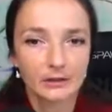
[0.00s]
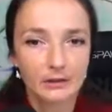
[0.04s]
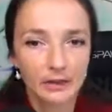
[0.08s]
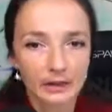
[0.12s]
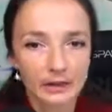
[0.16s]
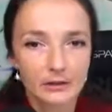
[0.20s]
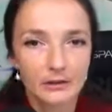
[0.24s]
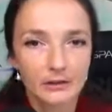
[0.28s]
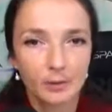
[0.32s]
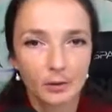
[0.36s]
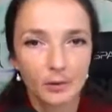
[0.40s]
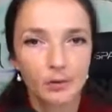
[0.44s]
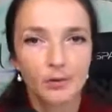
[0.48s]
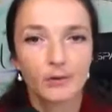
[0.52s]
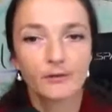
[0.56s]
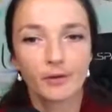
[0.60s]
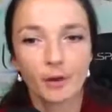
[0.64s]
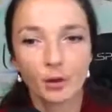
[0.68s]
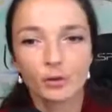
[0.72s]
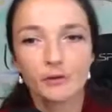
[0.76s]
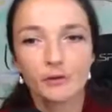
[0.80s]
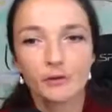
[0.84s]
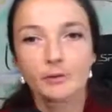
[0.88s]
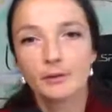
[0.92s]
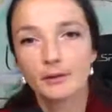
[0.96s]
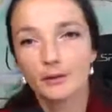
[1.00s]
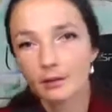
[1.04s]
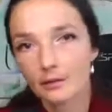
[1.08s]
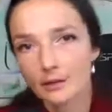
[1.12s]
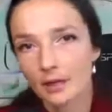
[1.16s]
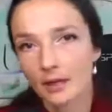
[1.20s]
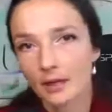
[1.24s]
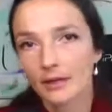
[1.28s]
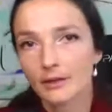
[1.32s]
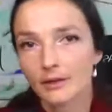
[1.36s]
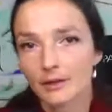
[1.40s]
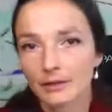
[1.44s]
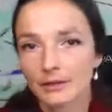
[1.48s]
and deploy, vote with your
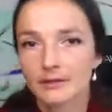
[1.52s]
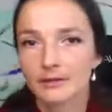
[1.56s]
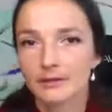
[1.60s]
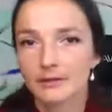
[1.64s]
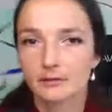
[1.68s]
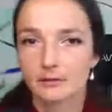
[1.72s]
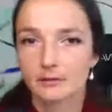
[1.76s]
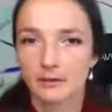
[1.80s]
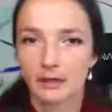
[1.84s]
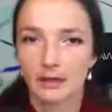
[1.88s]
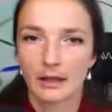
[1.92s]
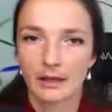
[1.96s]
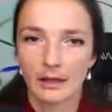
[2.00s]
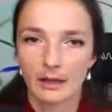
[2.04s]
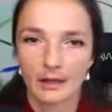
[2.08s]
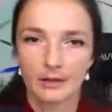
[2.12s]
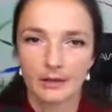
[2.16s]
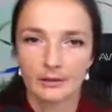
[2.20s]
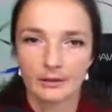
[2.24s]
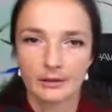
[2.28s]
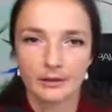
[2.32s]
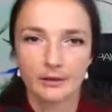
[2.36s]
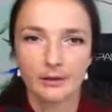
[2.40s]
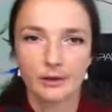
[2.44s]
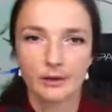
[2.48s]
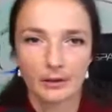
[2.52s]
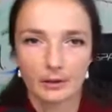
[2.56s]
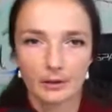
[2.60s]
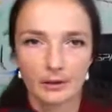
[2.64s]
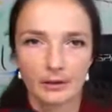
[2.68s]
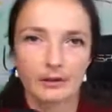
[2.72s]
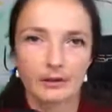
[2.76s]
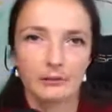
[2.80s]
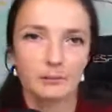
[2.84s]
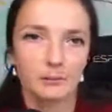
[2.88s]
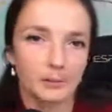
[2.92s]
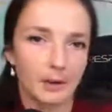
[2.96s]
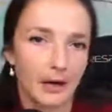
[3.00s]
dollars and encourage,
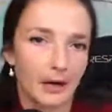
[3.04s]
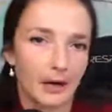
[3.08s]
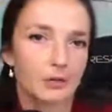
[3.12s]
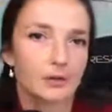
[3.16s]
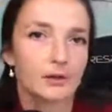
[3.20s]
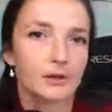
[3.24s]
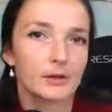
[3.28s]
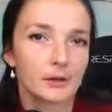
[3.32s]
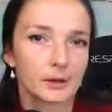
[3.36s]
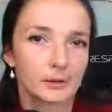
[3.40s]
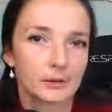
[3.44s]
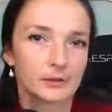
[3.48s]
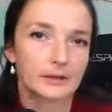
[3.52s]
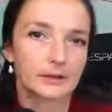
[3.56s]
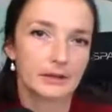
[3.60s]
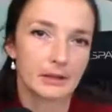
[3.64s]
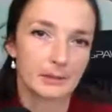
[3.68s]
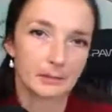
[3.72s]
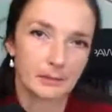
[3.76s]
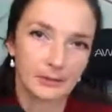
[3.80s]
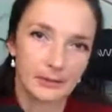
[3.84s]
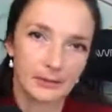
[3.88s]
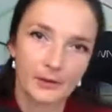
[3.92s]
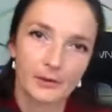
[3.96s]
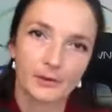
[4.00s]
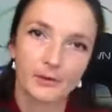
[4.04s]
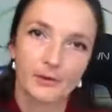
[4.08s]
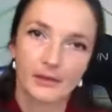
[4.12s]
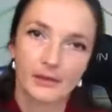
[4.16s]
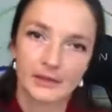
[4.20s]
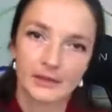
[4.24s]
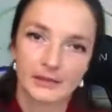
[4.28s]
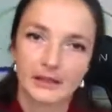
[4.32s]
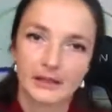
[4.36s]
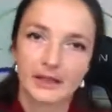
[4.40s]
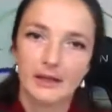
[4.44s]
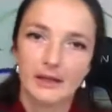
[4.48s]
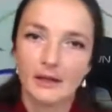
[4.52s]
empower those
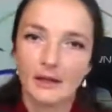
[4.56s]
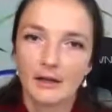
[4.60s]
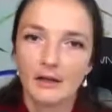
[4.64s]
entrepreneurs